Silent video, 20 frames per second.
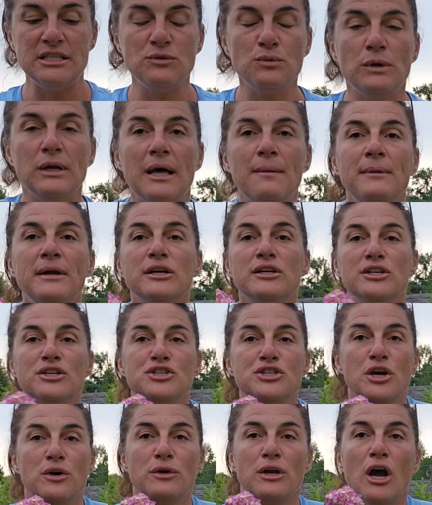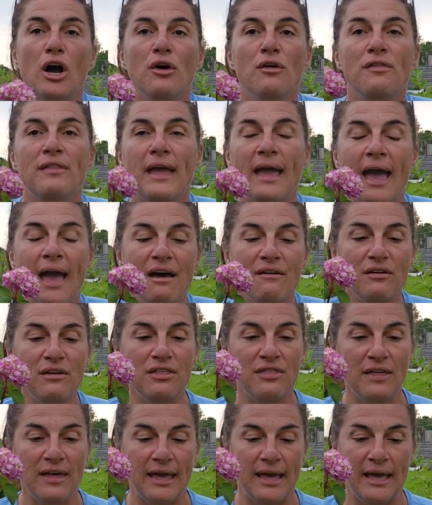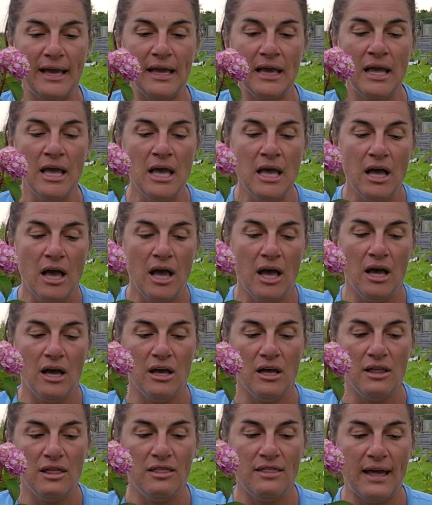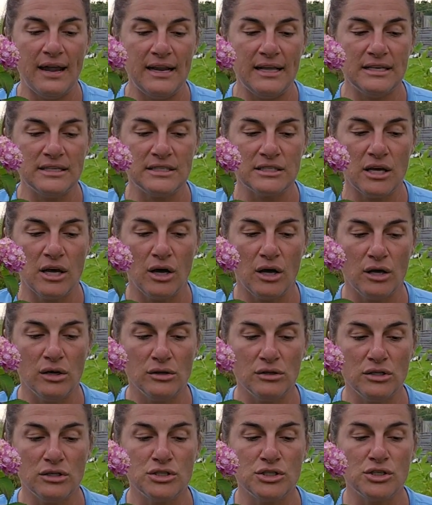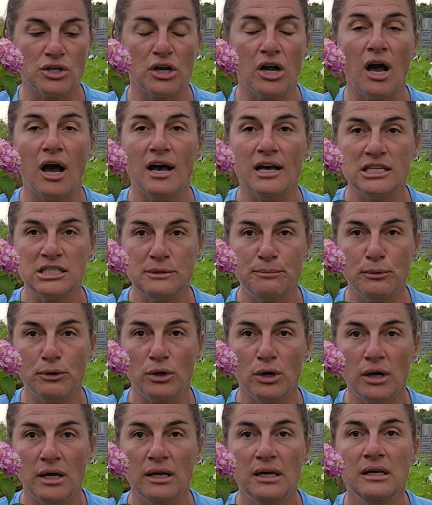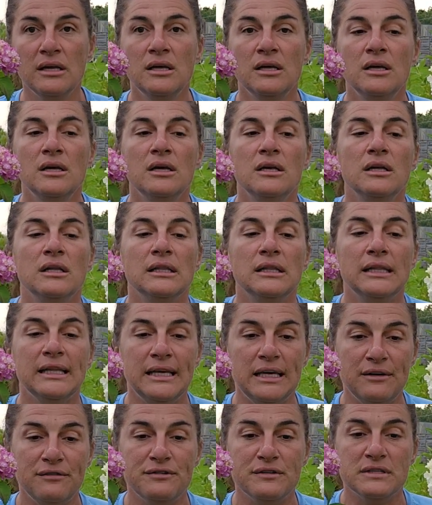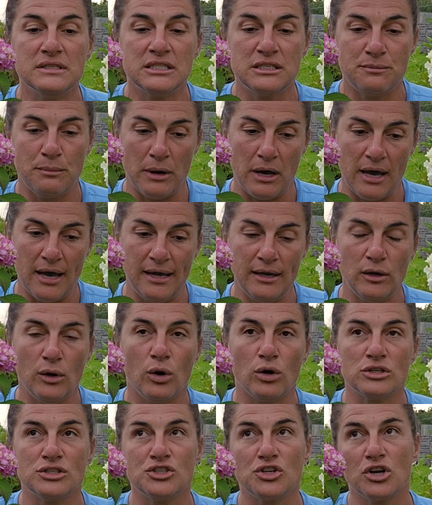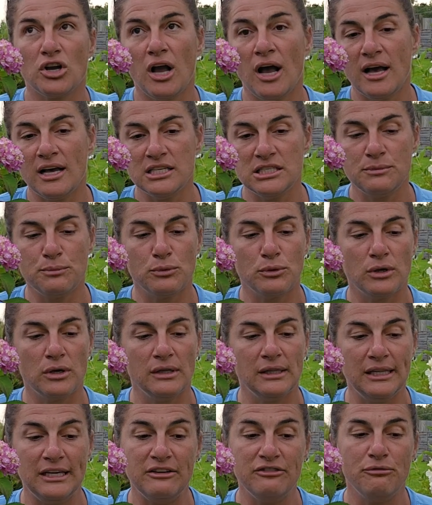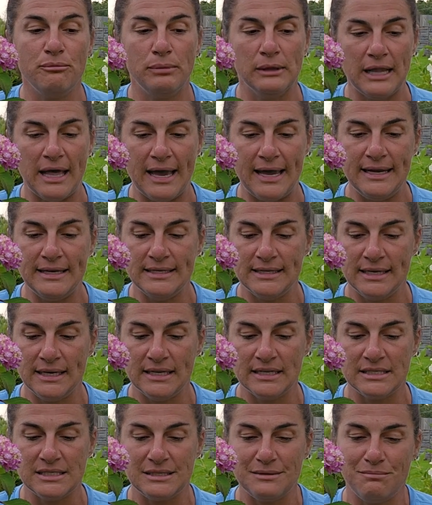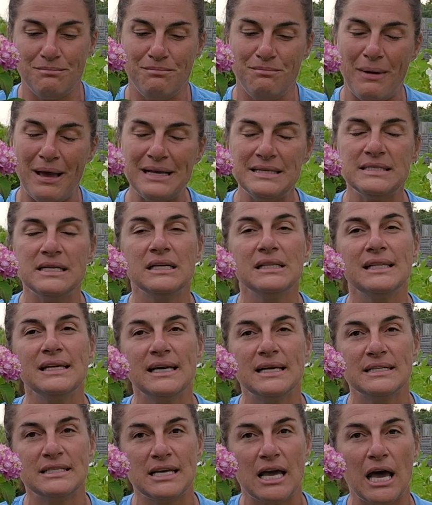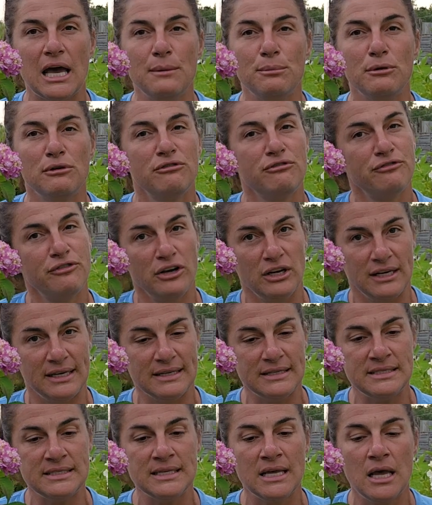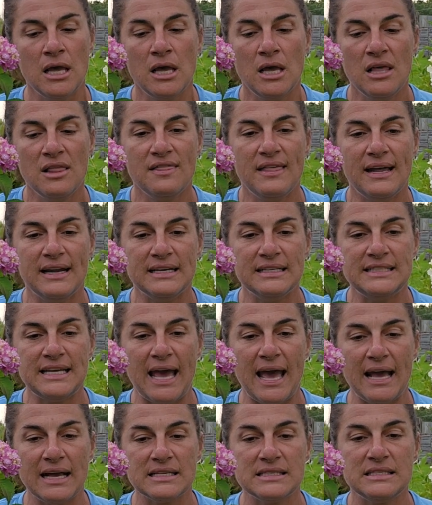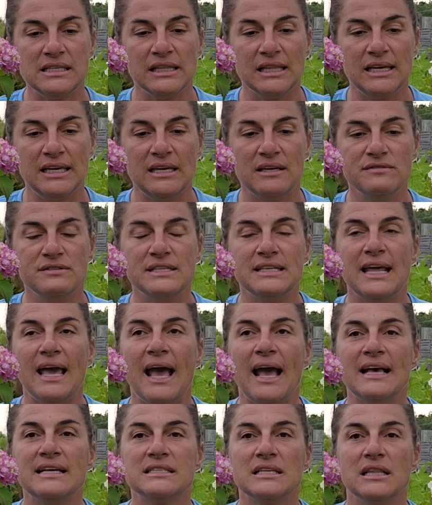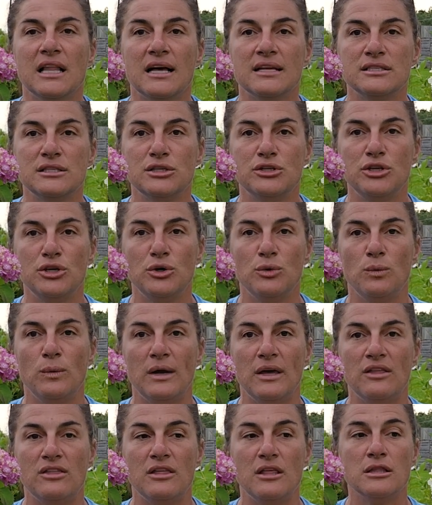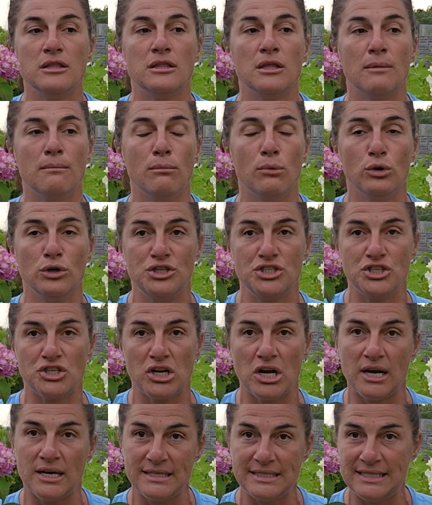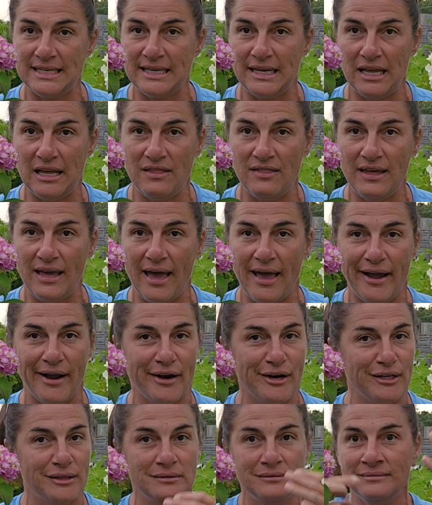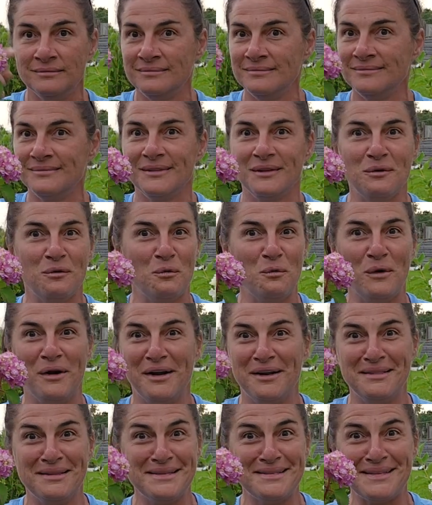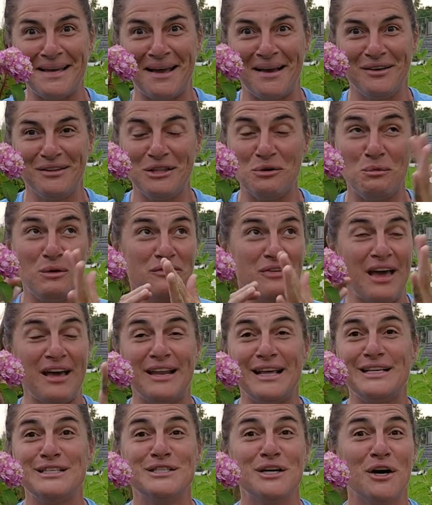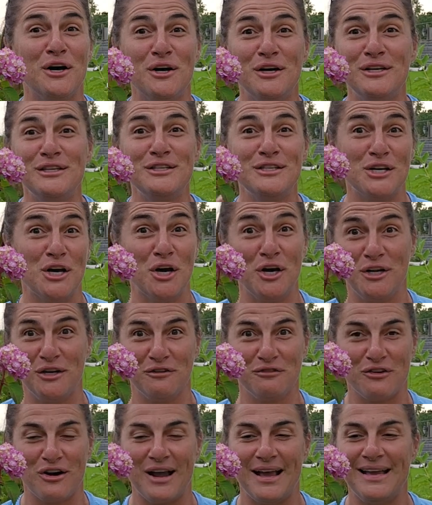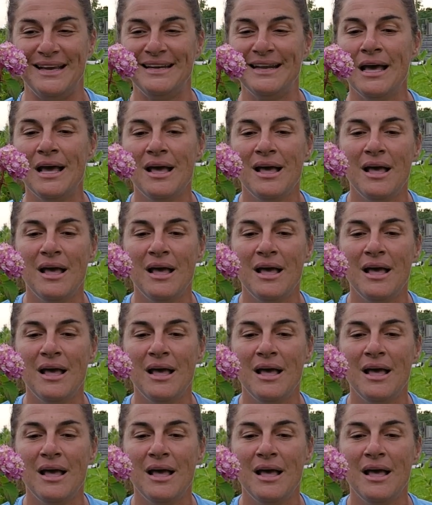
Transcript: is what I'm here to show y'all. They have a thing that is called cercospora leaf spot or cercospora leaf blight. It's basically a type of fungus that attacks the leaves, and it has a lot to do with the moisture content in the air. We're in the South, and we've had a ton of rain.